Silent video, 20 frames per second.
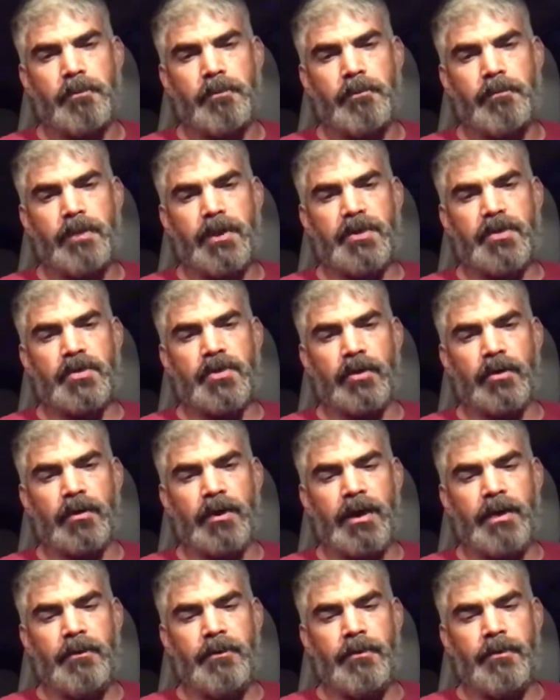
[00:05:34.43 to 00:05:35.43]
But
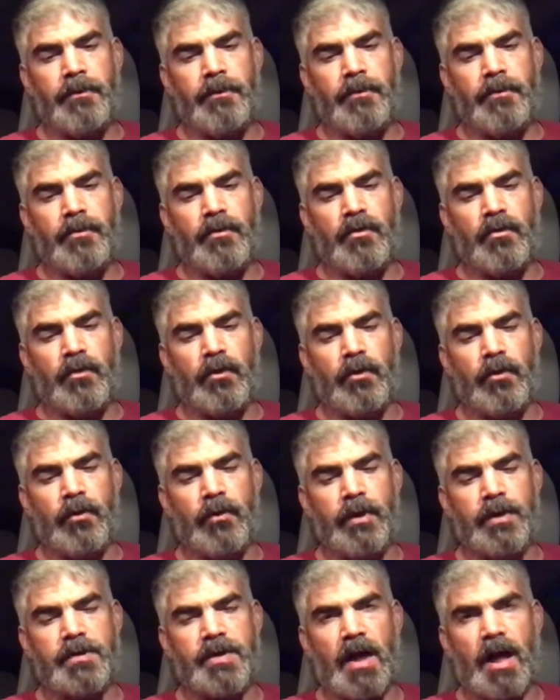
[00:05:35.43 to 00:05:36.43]
certainly, due
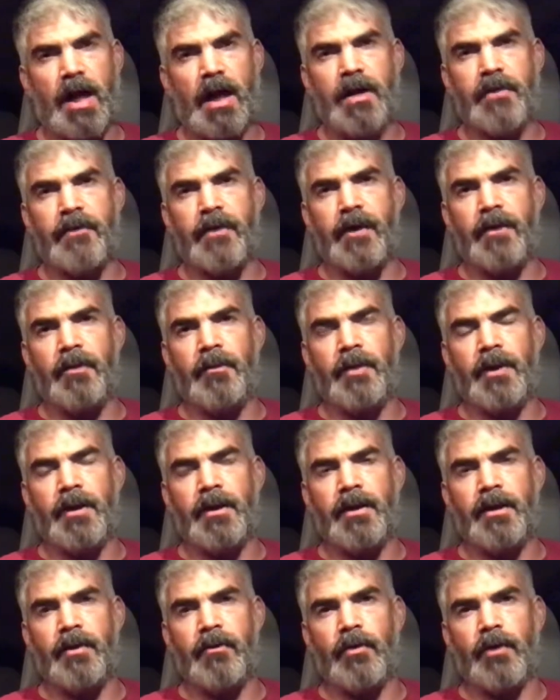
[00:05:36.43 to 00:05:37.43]
to its high
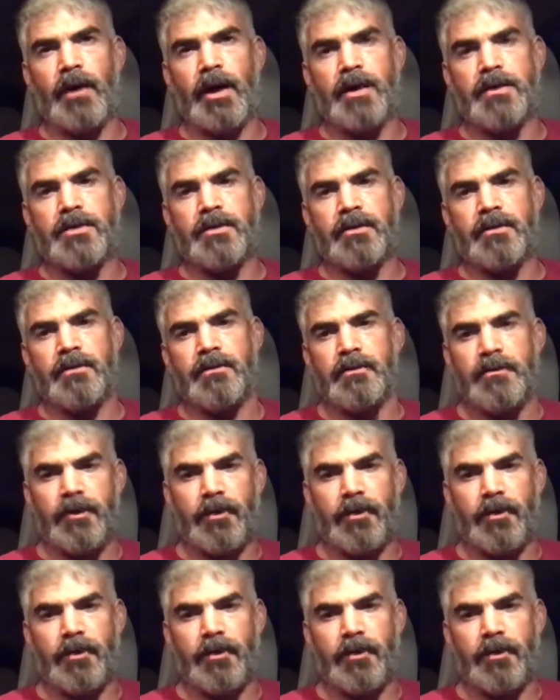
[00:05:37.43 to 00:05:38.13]
availability, one has to,